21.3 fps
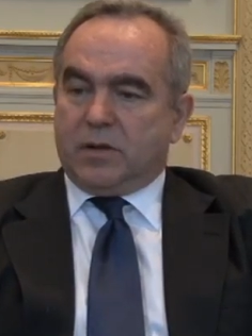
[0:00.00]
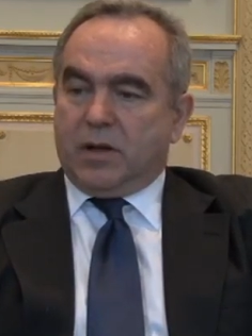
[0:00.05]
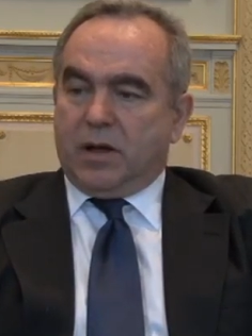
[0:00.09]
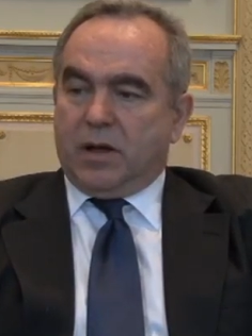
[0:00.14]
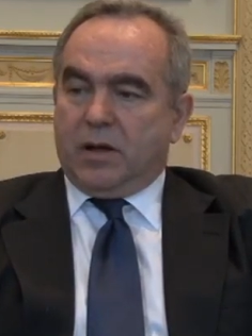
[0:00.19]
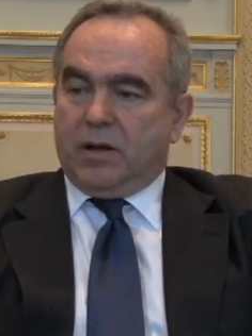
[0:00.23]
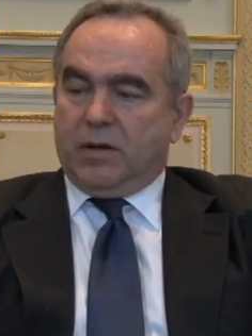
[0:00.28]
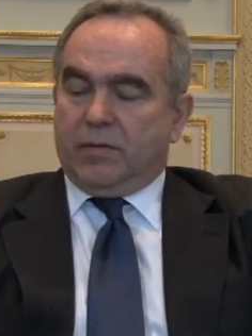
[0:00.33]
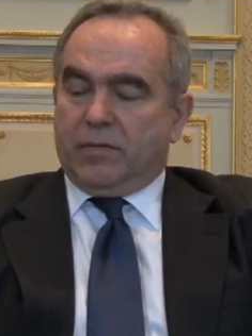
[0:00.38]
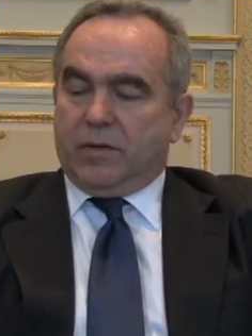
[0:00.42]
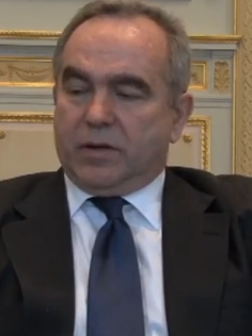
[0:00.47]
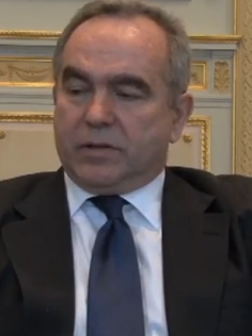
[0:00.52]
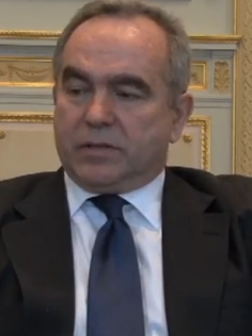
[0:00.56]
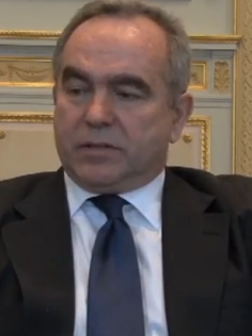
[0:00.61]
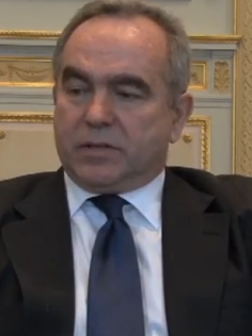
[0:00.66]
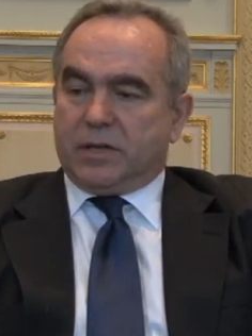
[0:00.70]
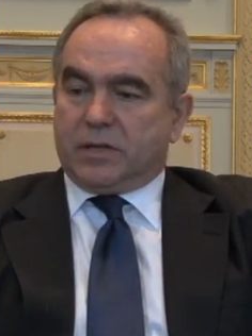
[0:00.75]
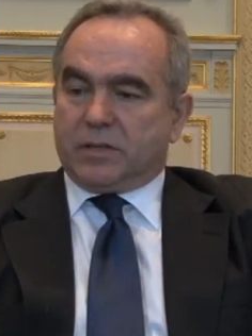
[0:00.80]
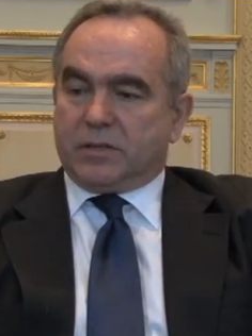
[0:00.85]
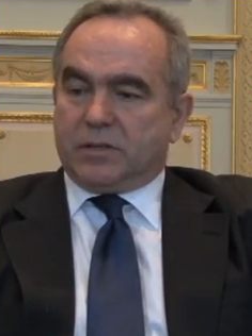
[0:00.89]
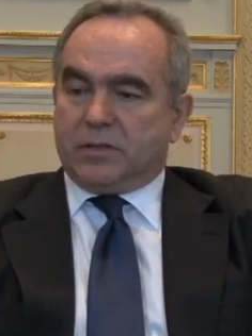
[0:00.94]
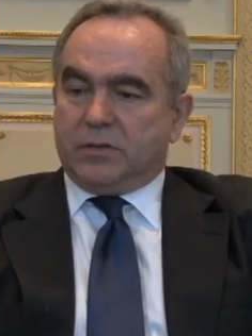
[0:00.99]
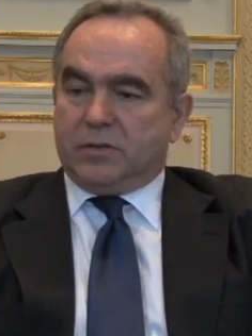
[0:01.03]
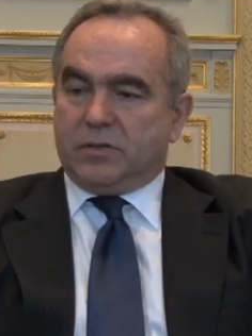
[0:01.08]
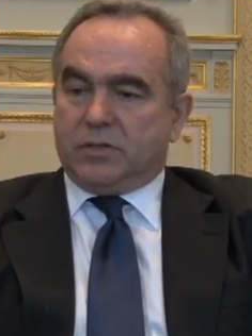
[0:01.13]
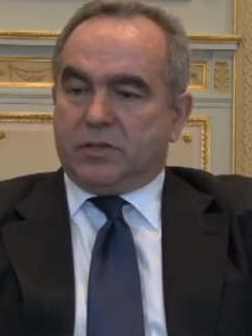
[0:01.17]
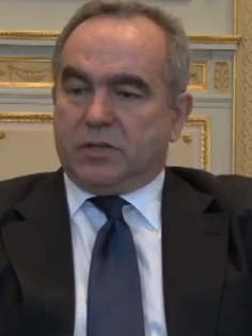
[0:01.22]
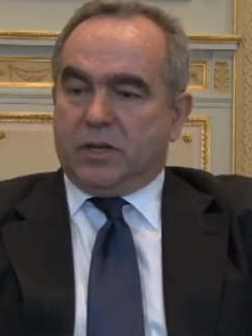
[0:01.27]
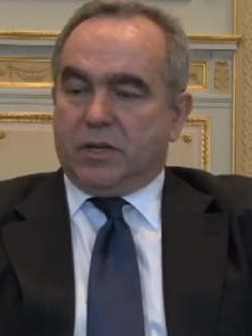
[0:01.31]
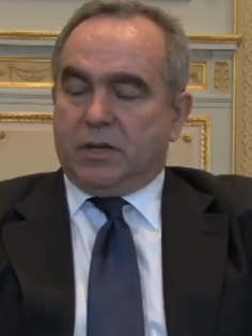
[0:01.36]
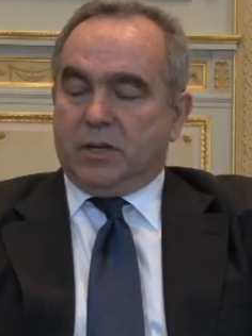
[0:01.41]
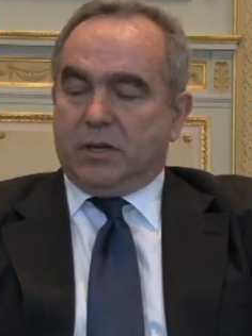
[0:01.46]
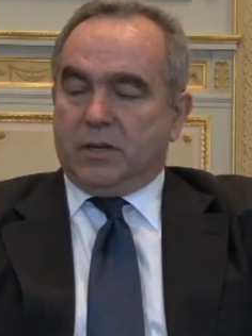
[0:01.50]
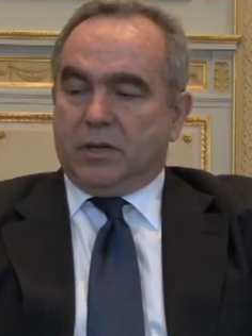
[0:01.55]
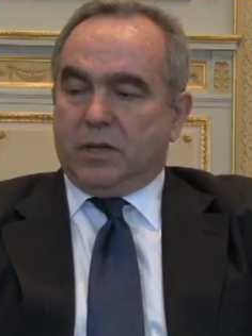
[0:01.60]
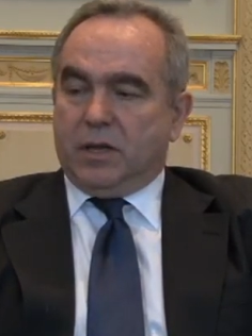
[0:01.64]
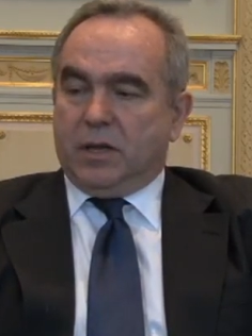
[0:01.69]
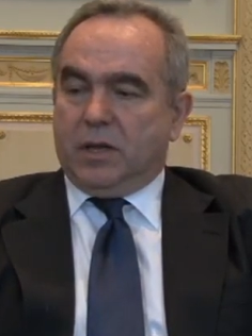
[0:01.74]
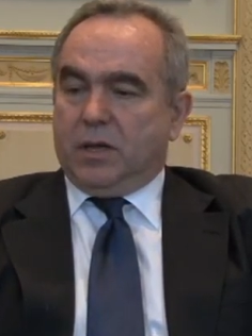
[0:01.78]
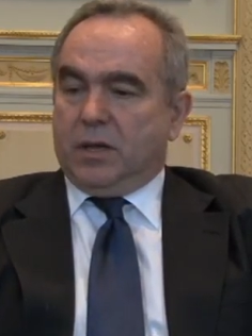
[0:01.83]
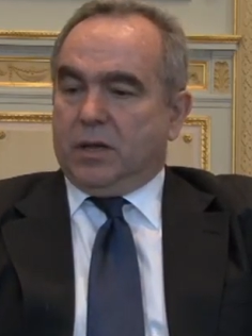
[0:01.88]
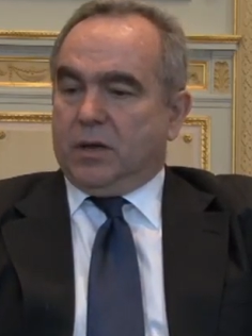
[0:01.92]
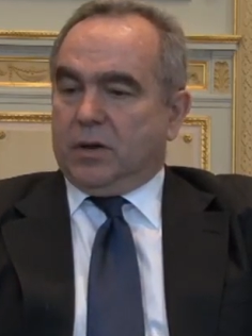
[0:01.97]
of Aung San Suu Kyi,
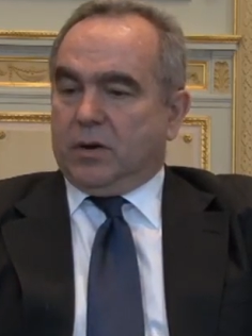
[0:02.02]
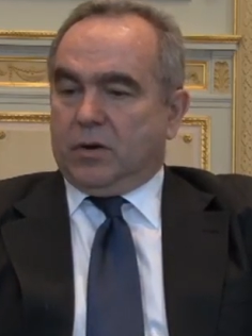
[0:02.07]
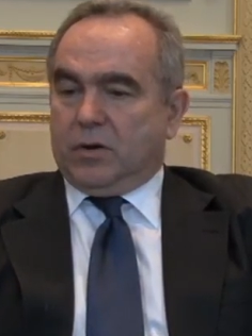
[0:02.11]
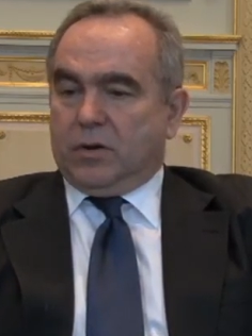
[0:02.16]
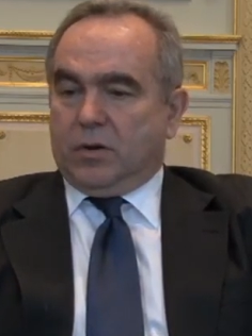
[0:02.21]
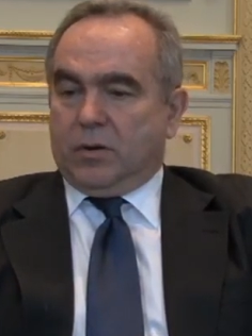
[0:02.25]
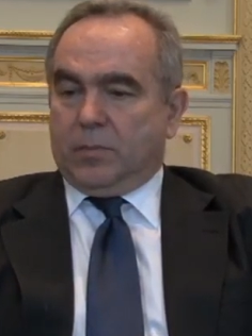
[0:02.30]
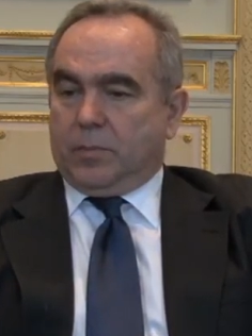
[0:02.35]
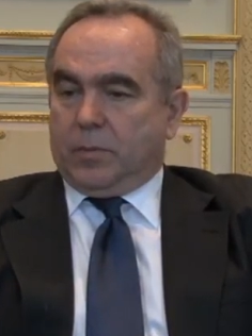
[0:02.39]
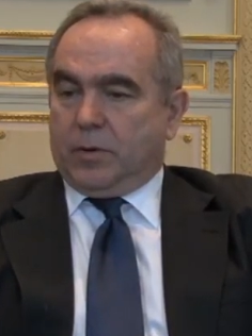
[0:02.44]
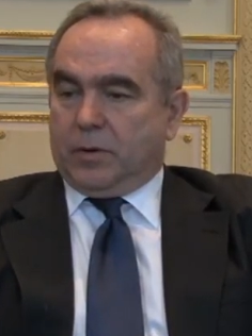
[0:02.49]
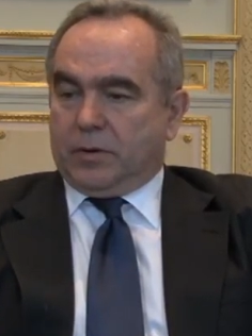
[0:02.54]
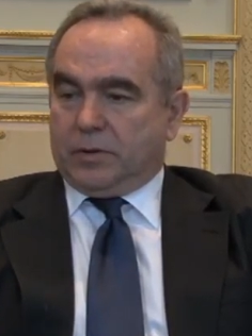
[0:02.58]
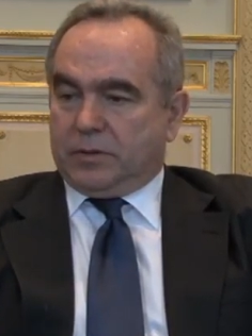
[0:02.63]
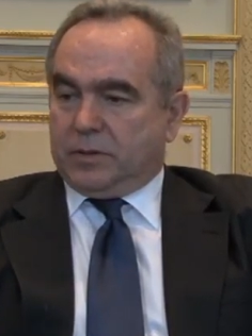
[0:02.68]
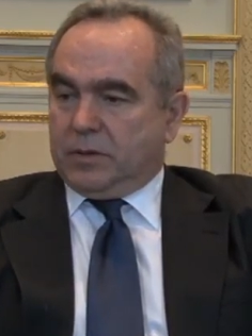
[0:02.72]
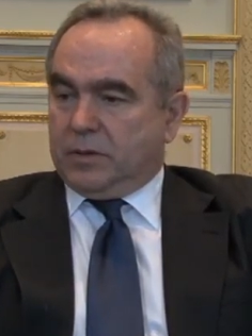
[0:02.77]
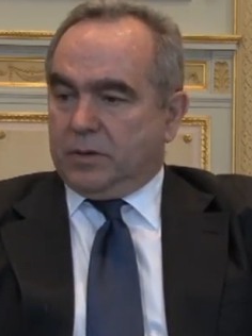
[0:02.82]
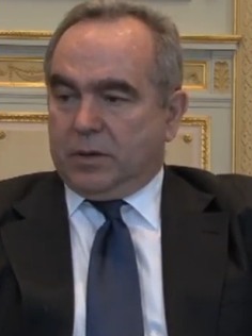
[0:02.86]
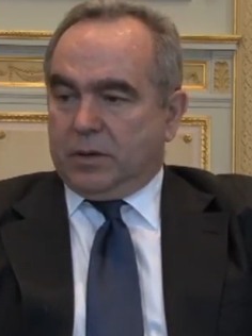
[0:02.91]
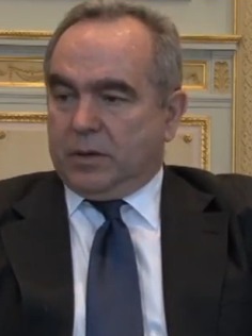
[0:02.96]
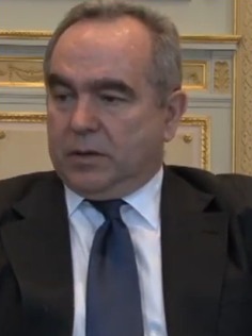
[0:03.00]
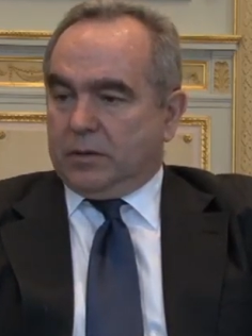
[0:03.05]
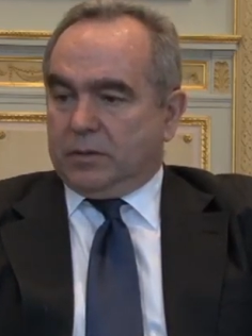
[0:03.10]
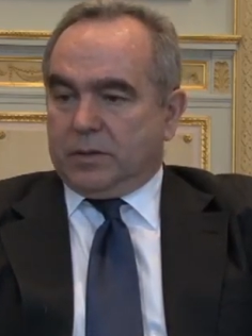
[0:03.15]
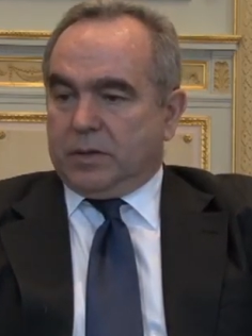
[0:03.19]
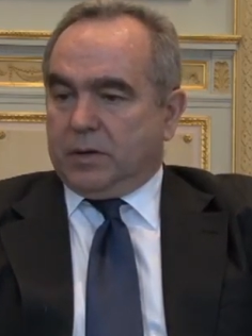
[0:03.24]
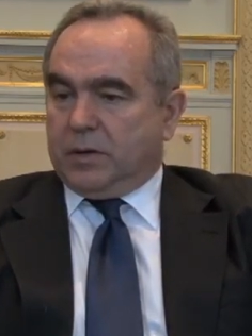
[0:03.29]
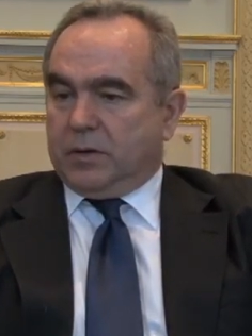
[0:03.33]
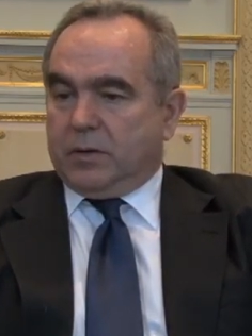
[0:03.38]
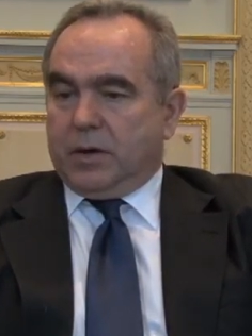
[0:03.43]
her uh, you know